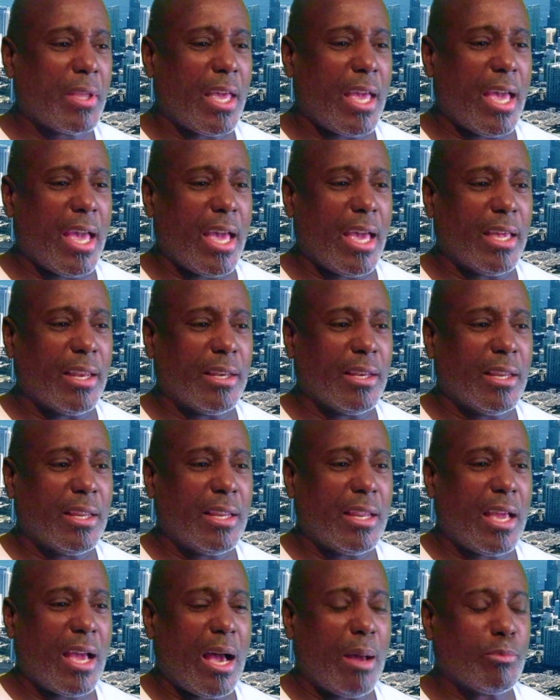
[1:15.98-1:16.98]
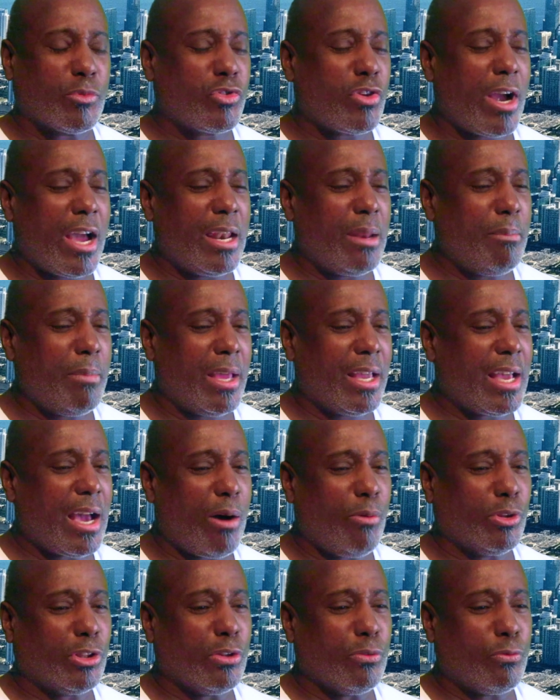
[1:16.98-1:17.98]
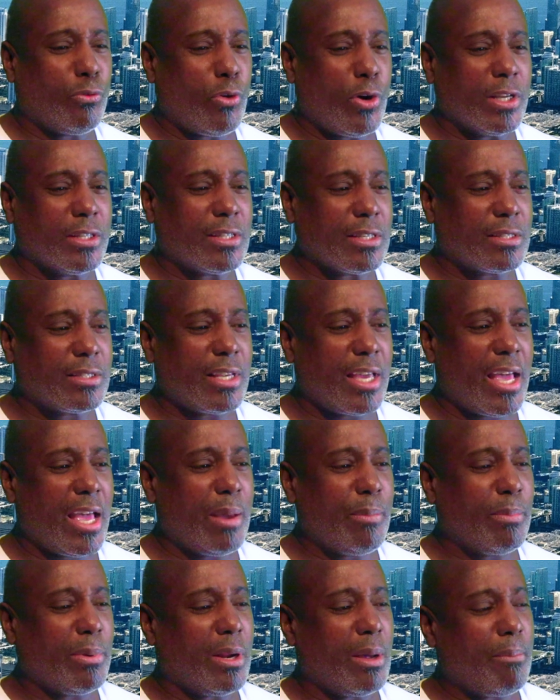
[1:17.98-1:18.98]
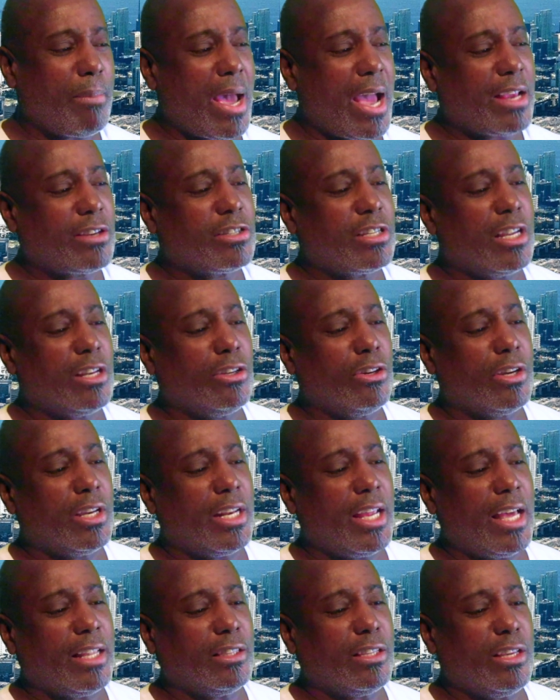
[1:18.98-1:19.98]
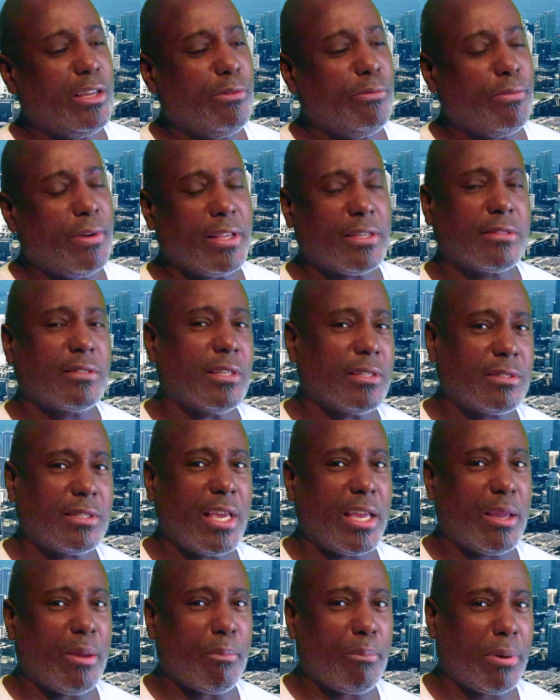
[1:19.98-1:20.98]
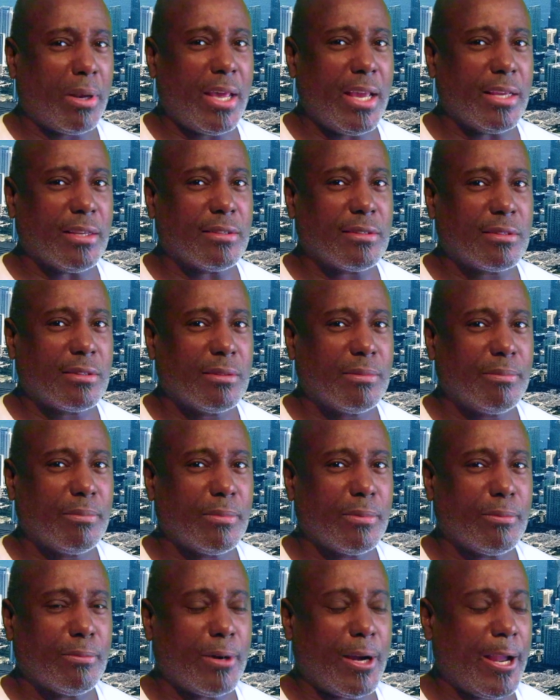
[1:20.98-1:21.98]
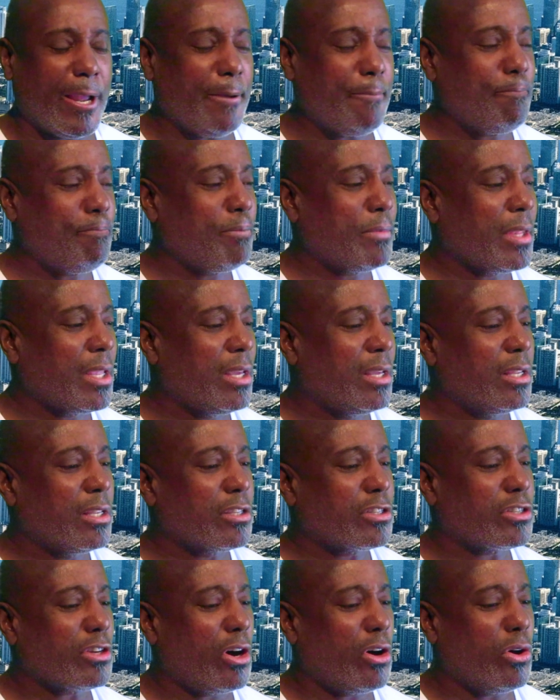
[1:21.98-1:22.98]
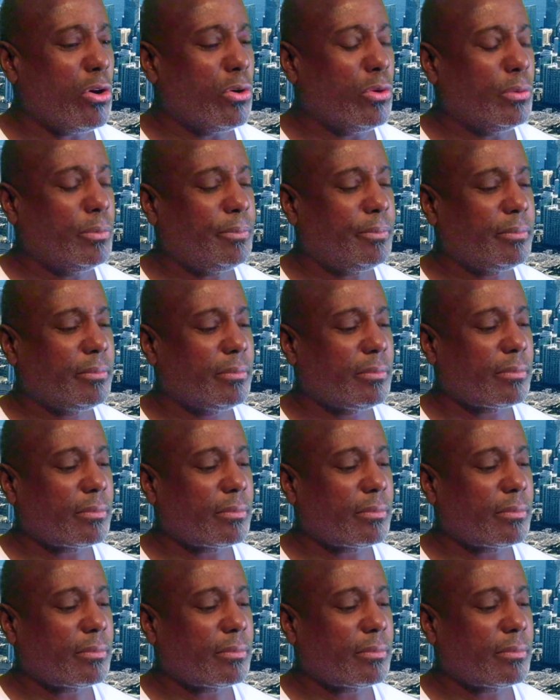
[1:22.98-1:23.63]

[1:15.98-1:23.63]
And I'm trying to make out what the voice is saying, but I'm actually looking at the events that's taking place, right? So